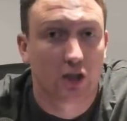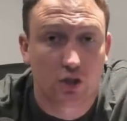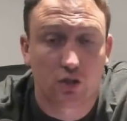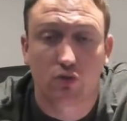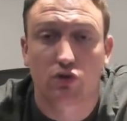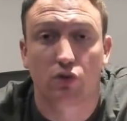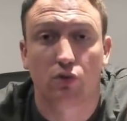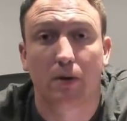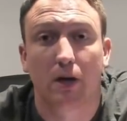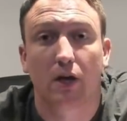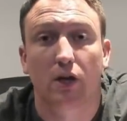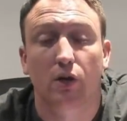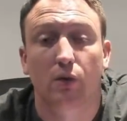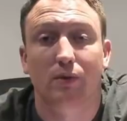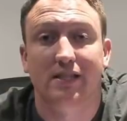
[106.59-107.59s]
YouTube,
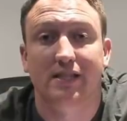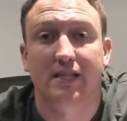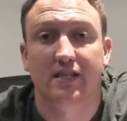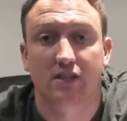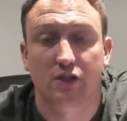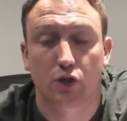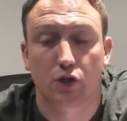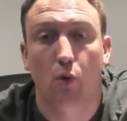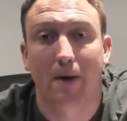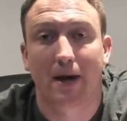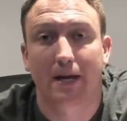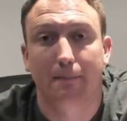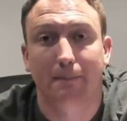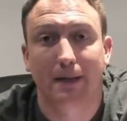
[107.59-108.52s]
you will see so many